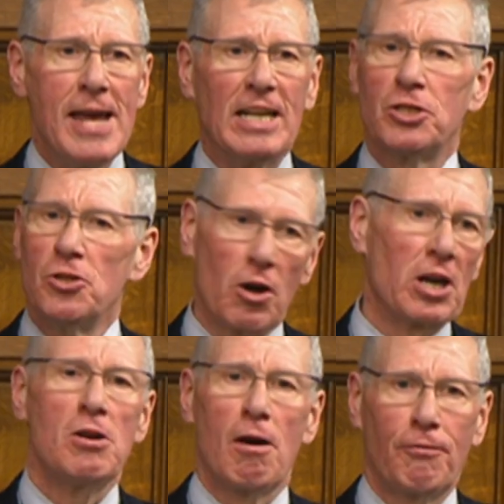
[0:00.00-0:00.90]
it's not
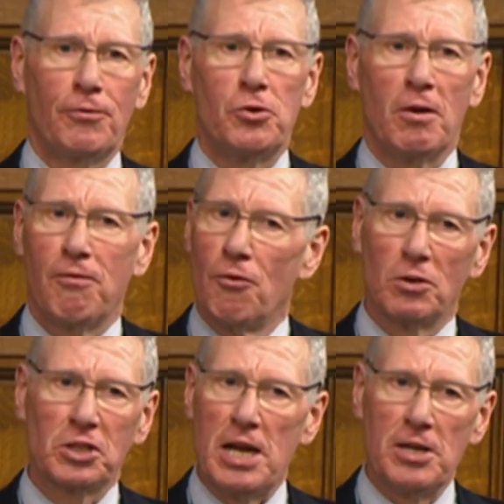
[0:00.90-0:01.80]
enough to
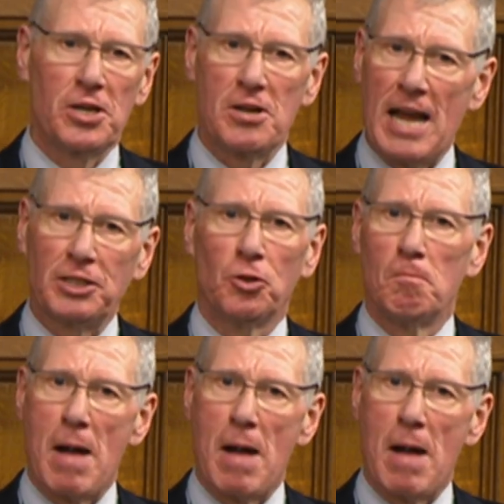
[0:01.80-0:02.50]
enforce international